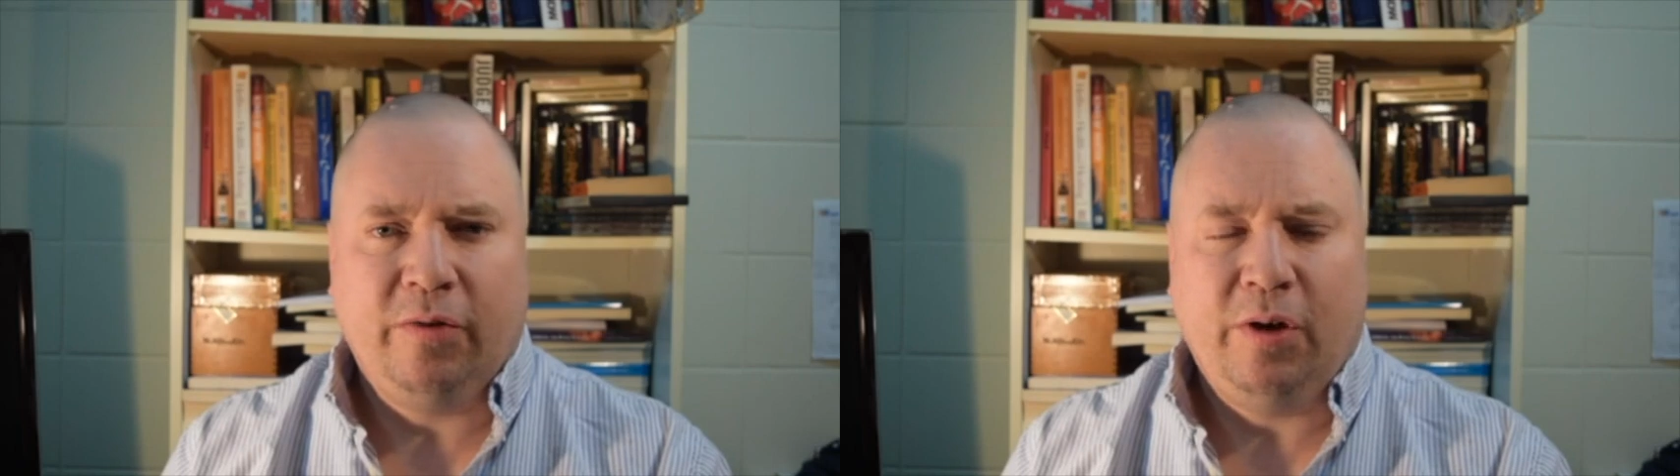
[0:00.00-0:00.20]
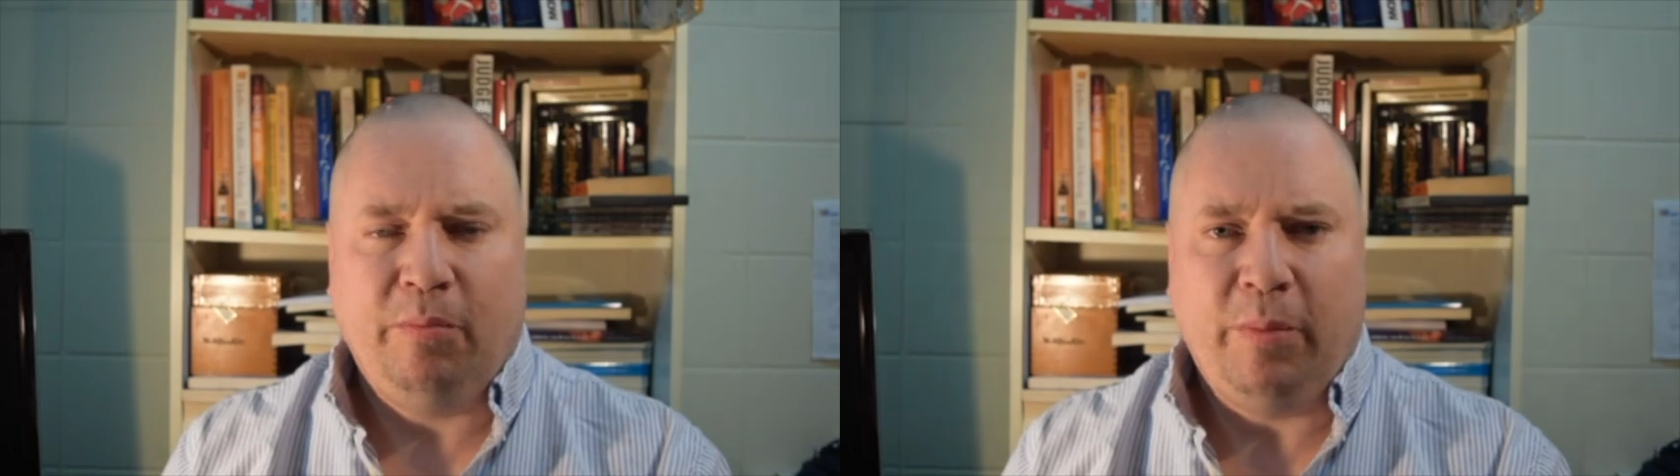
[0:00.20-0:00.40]

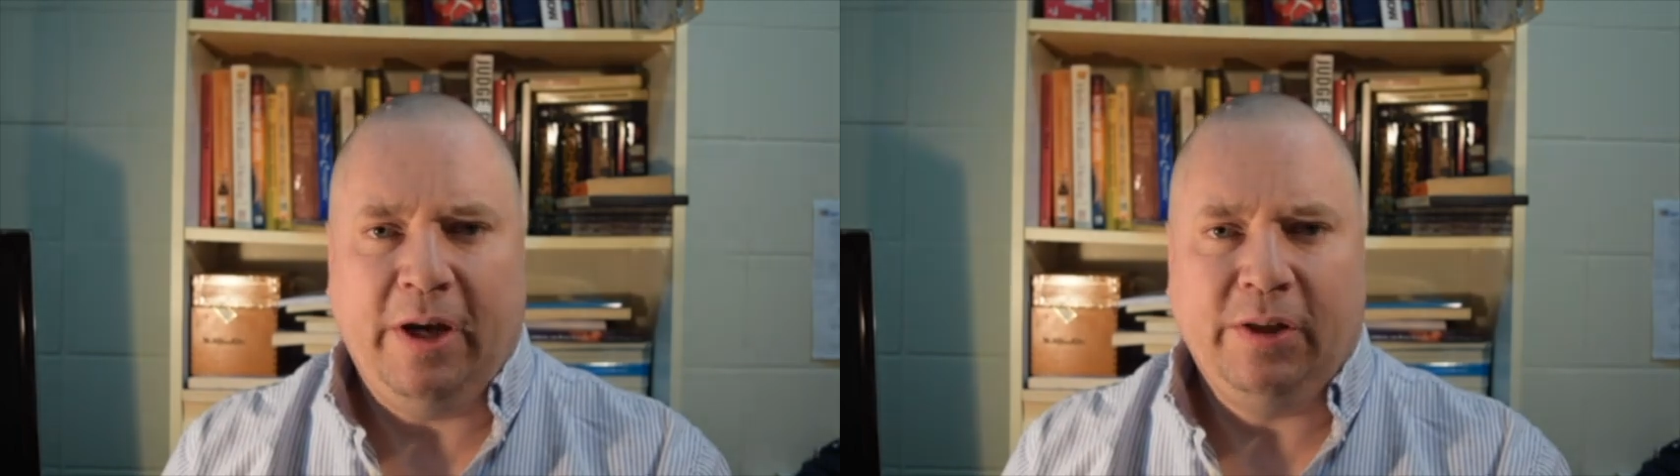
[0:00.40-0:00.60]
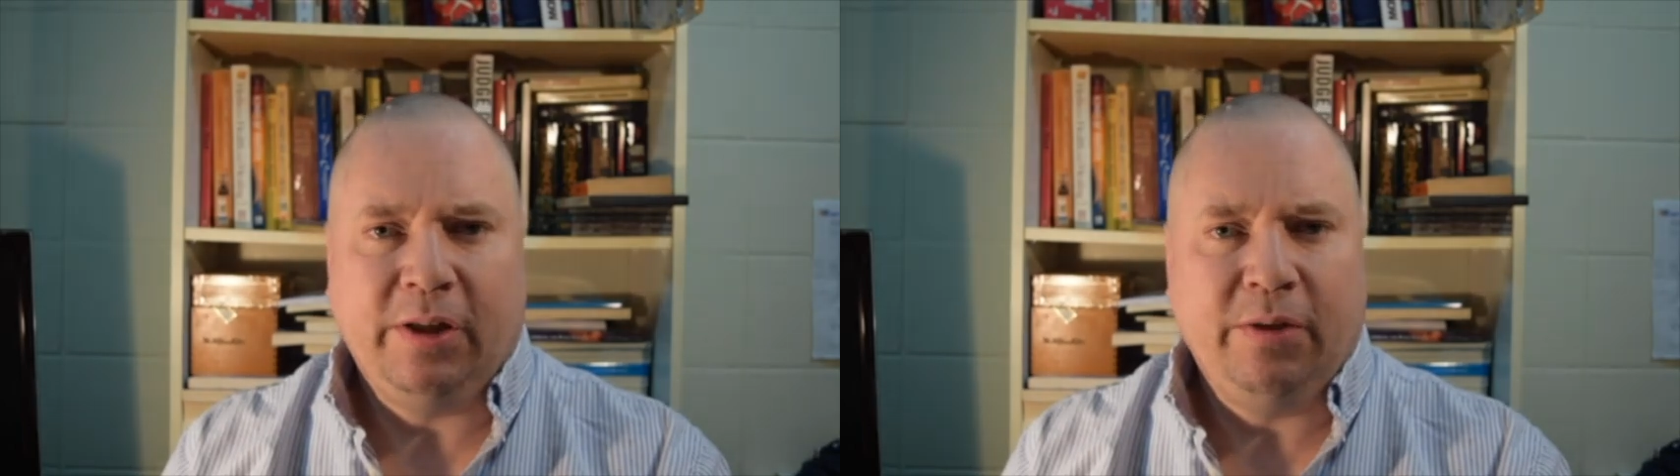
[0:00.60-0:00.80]
a
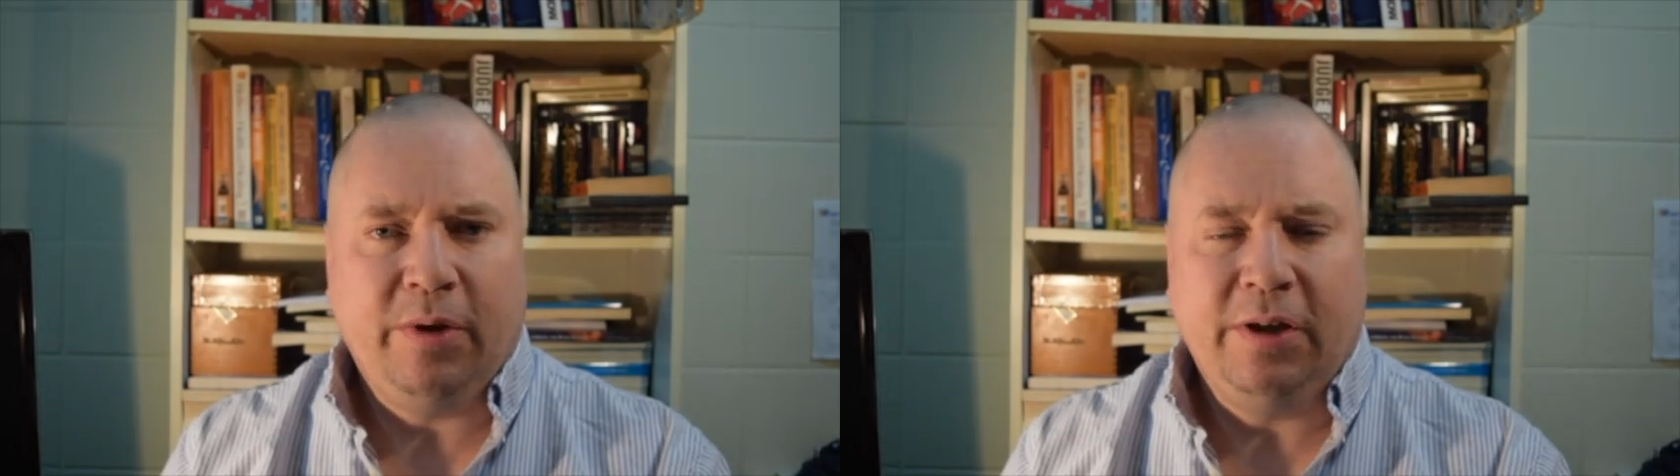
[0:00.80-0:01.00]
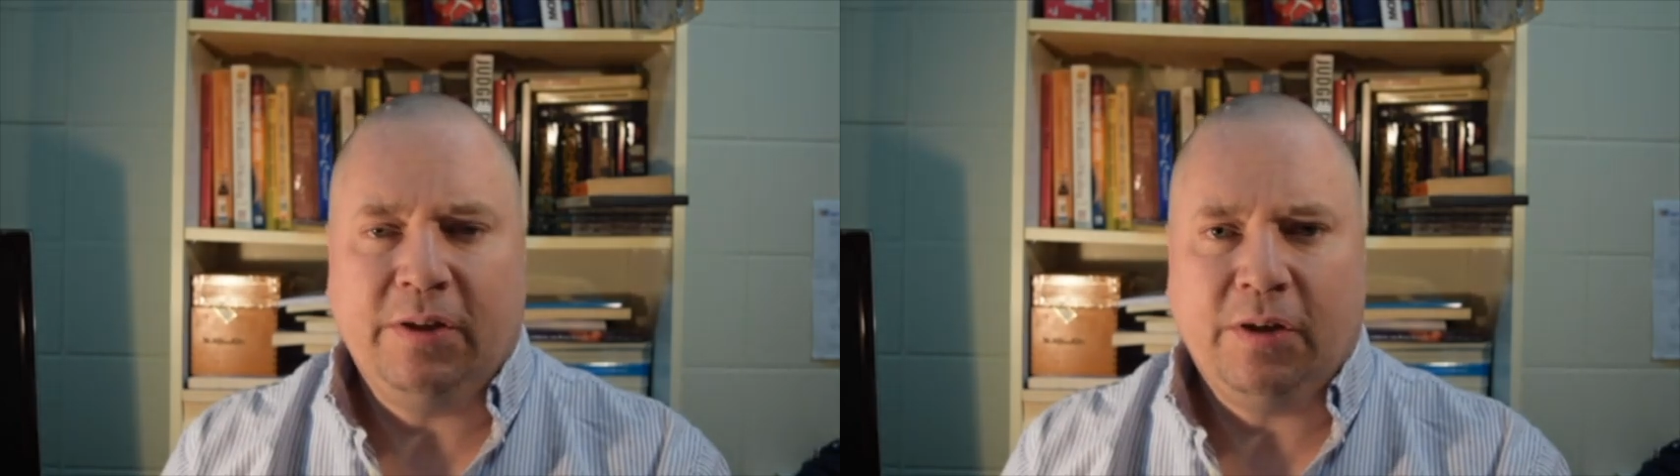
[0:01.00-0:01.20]
mildly
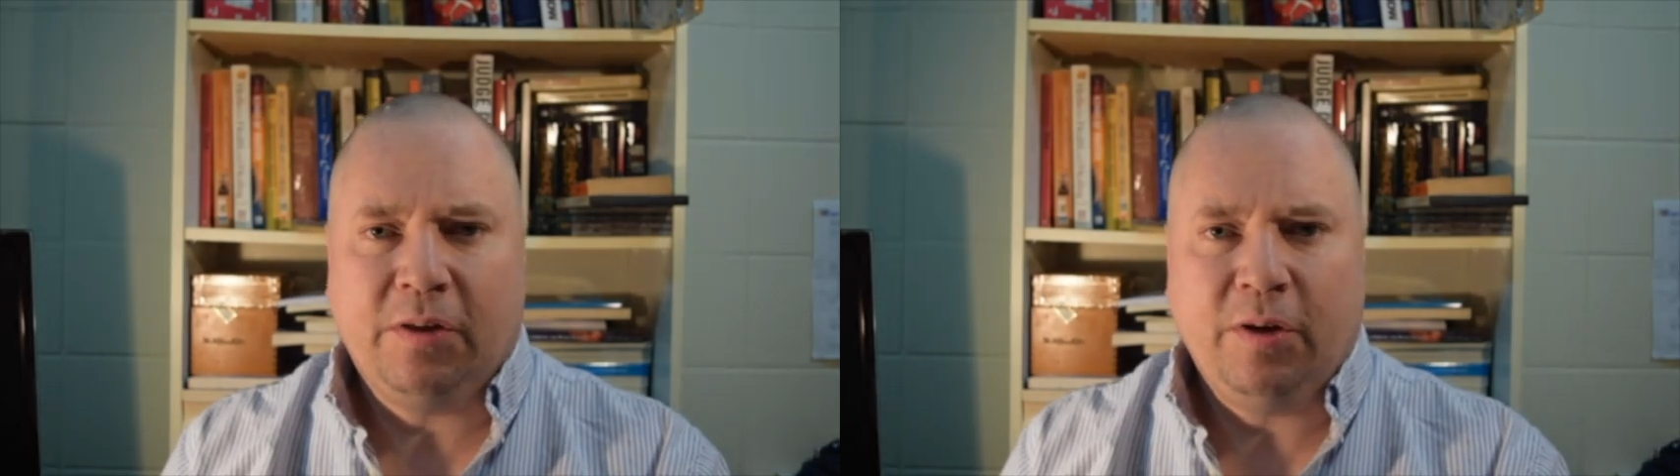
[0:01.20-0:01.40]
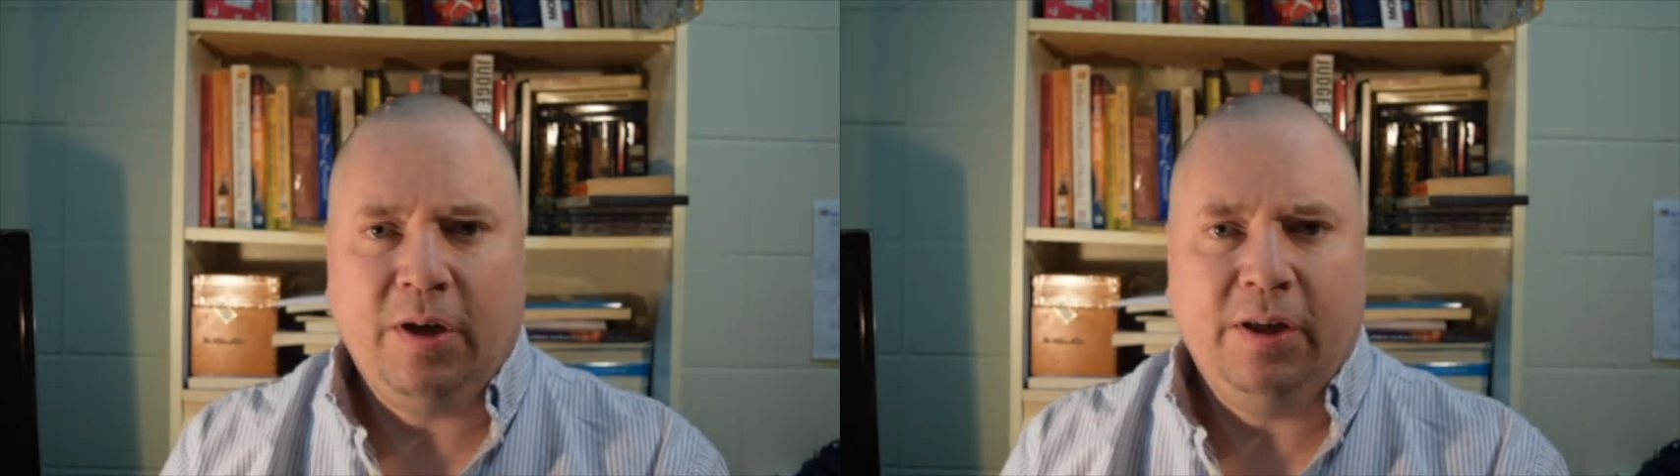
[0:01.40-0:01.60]
racing
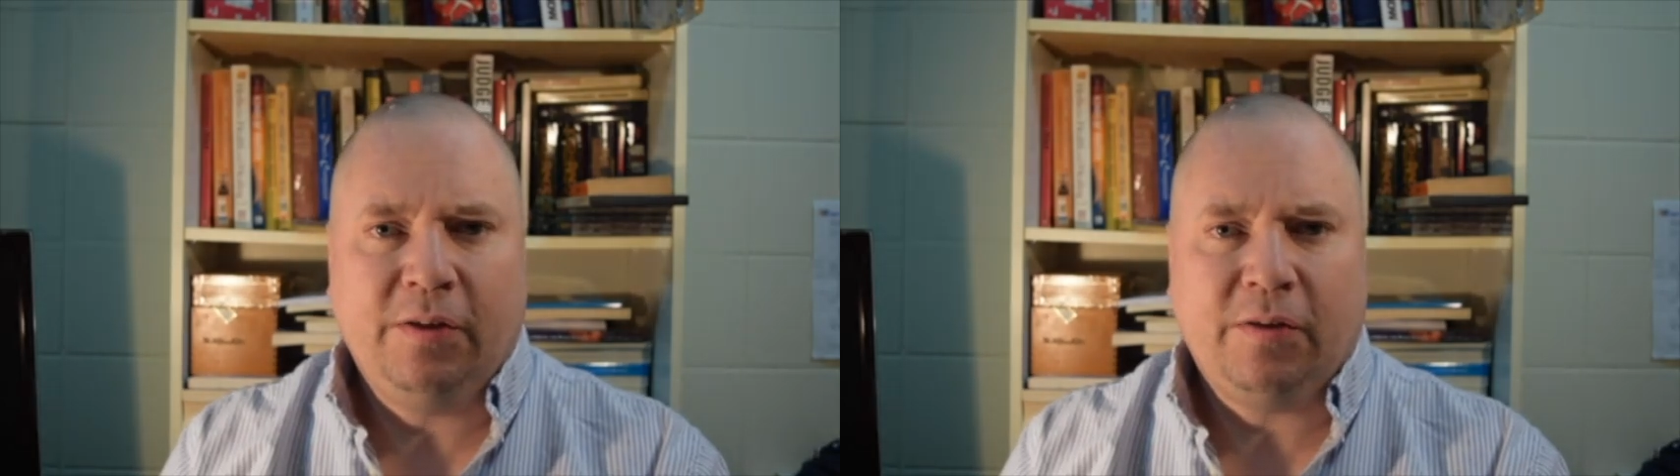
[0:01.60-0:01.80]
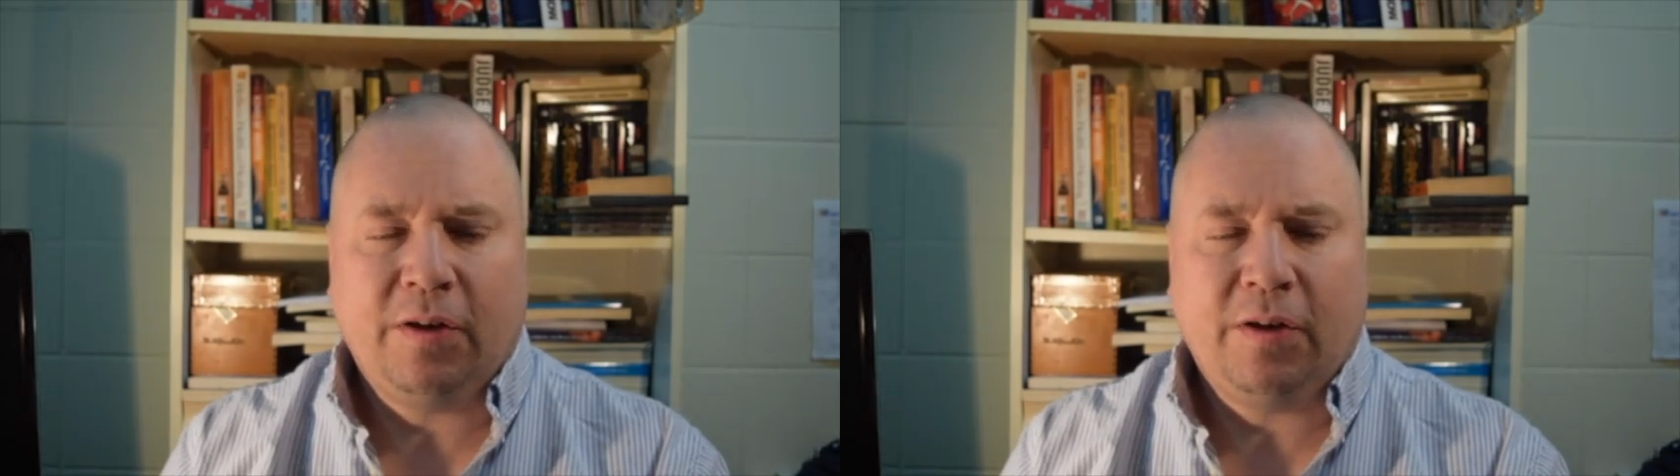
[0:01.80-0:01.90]
thoughts,